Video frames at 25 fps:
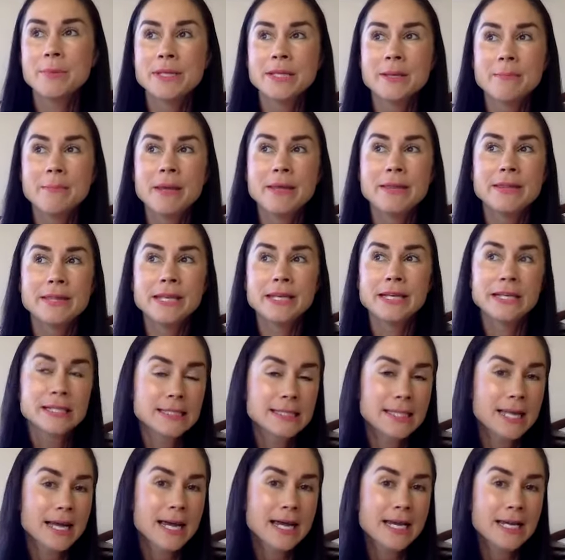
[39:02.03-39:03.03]
But the main
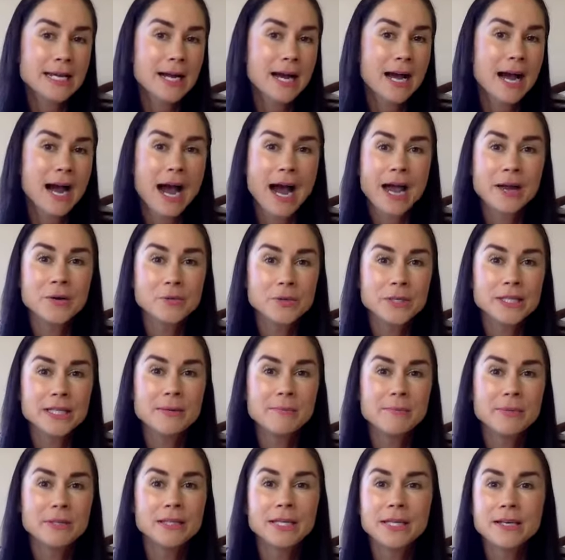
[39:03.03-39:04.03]
thing is like, I
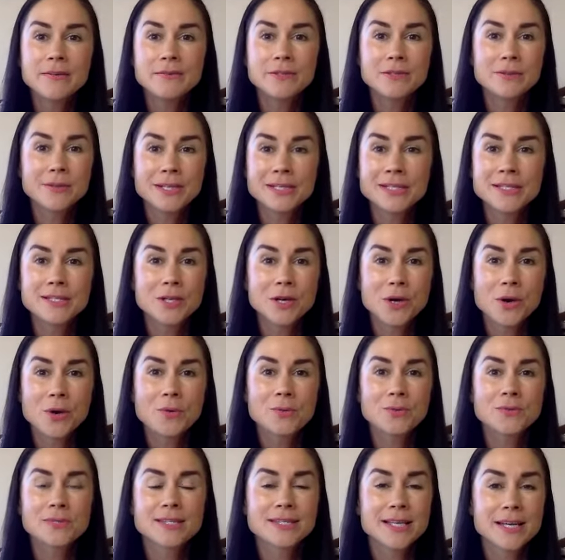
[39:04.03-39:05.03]
really believe there is
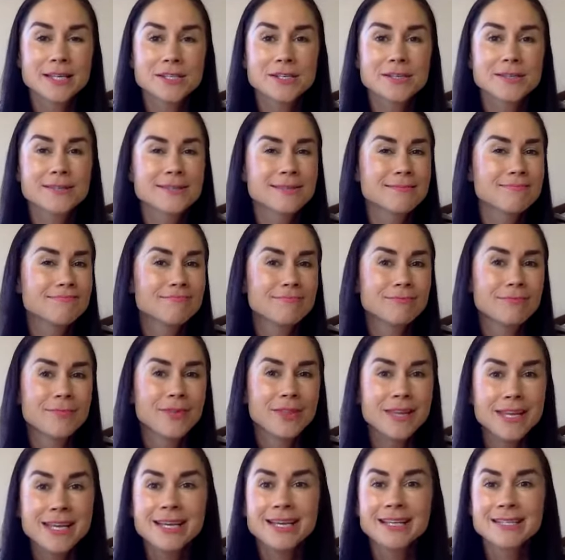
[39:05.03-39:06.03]
no such a
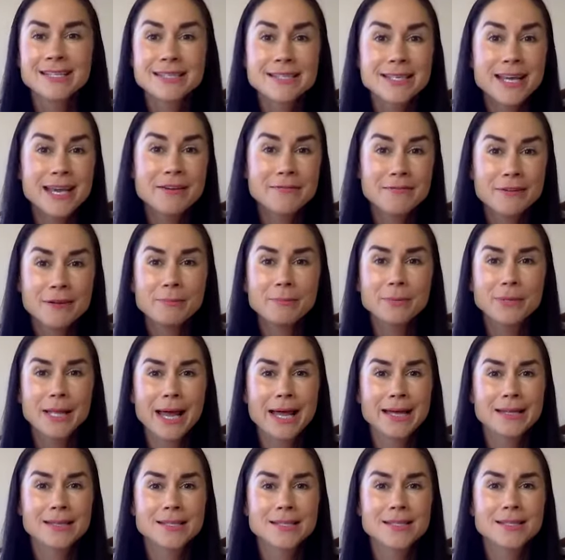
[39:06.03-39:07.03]
thing as safe
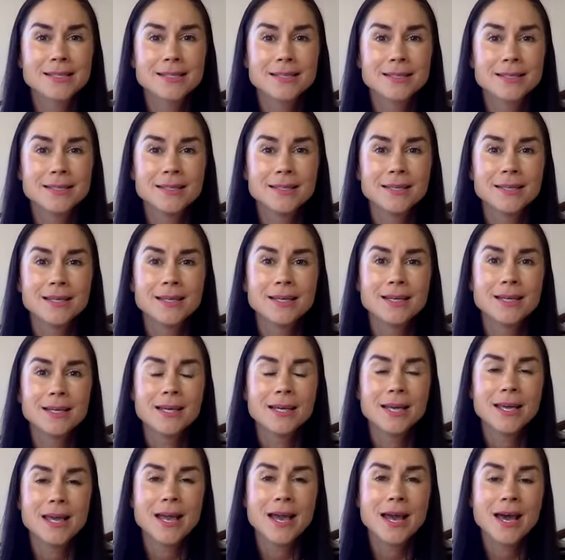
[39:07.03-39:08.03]
implant.
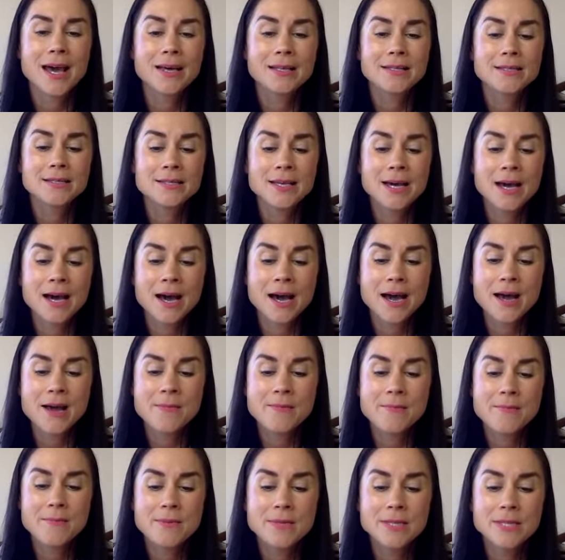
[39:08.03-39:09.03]
And
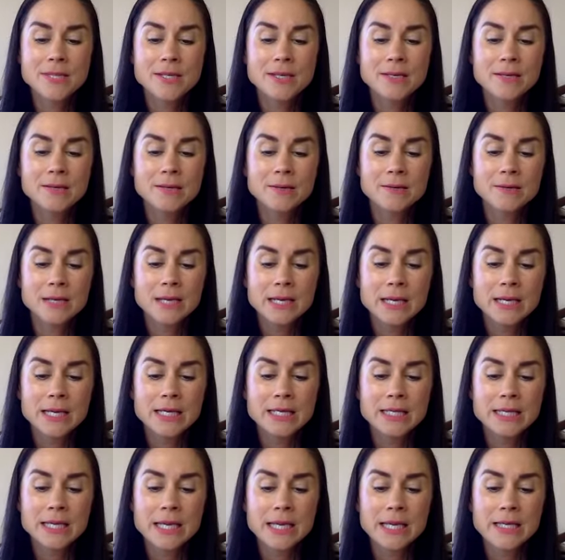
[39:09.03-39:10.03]
um, the,
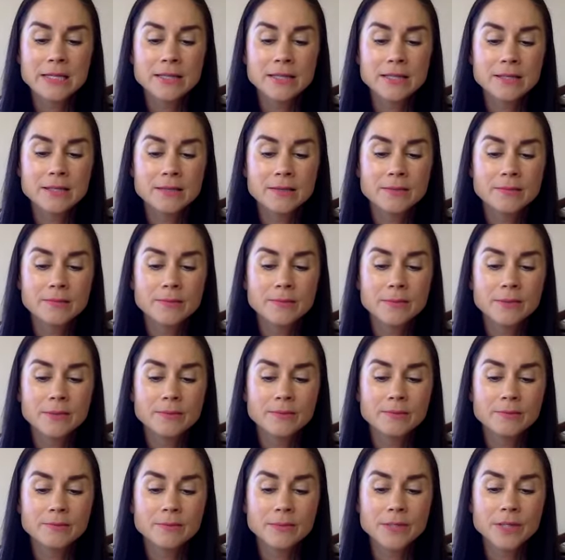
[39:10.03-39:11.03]
the, the,
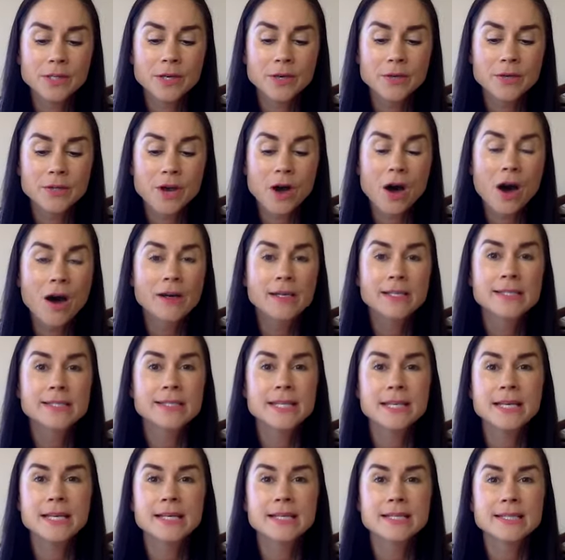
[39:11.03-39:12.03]
you know, the
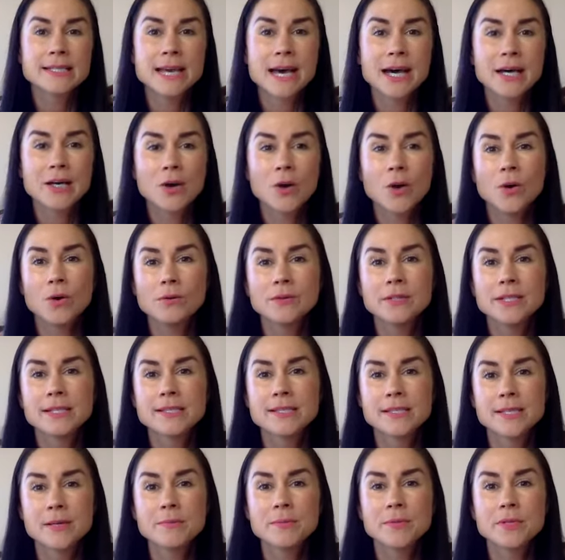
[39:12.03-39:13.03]
honest thing is that all
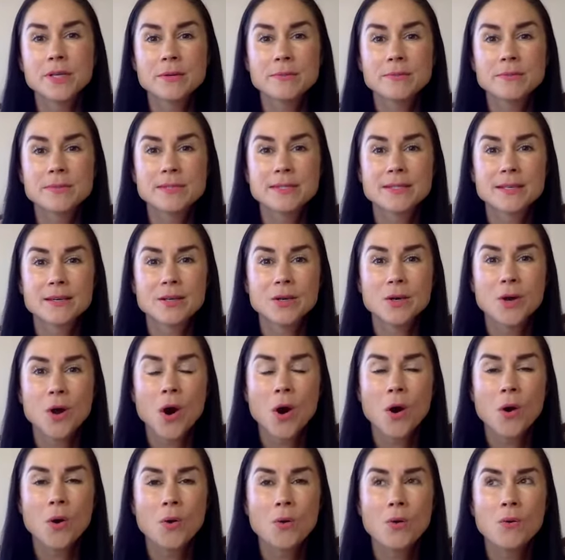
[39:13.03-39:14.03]
these symptoms
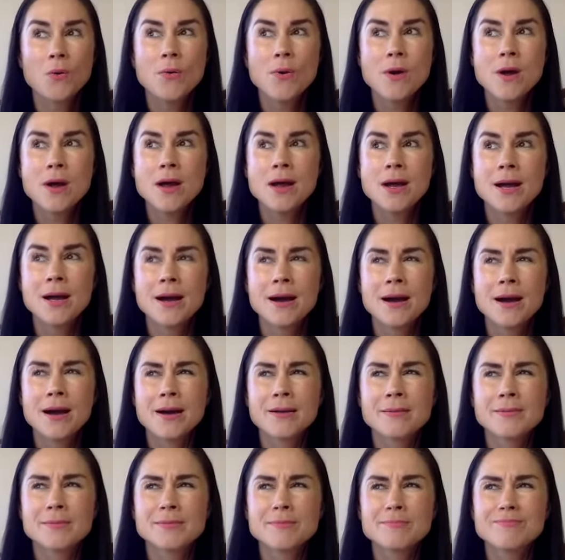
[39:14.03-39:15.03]
go,
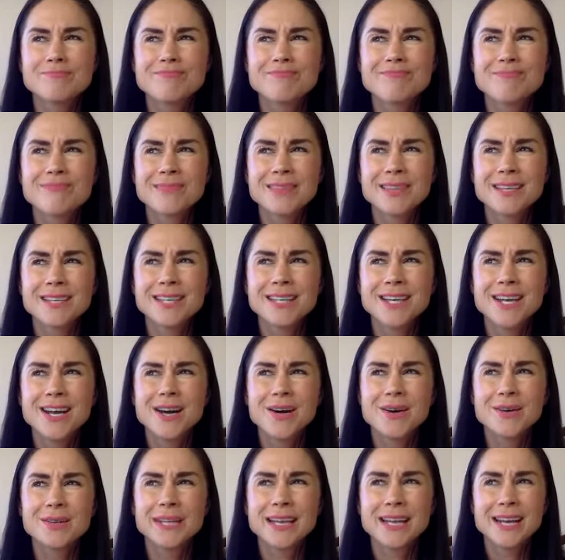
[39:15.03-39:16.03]
uh, you
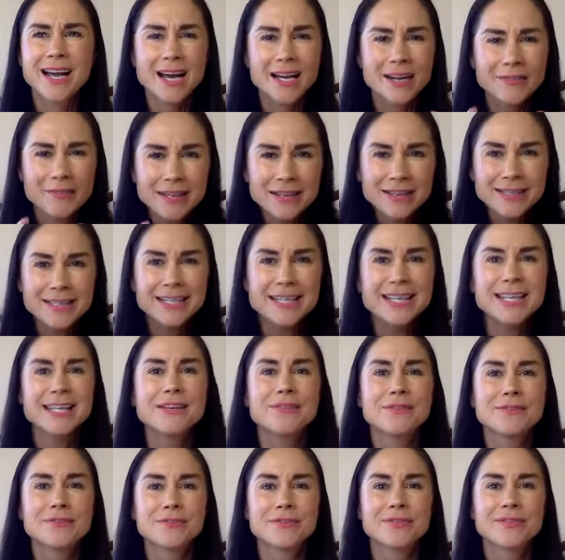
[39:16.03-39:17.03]
know, they're kind of
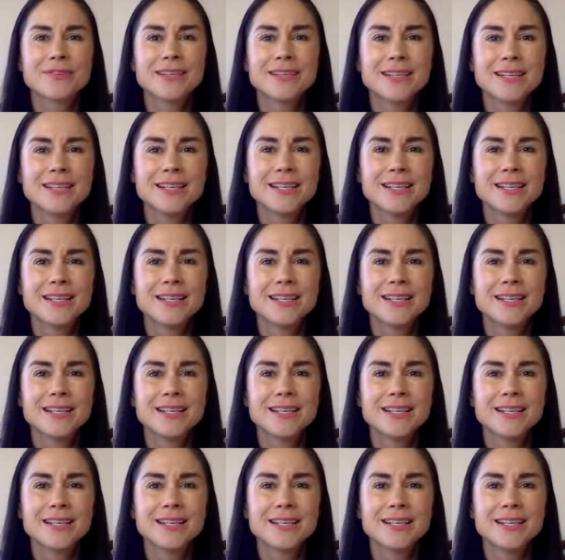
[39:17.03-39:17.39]
underneath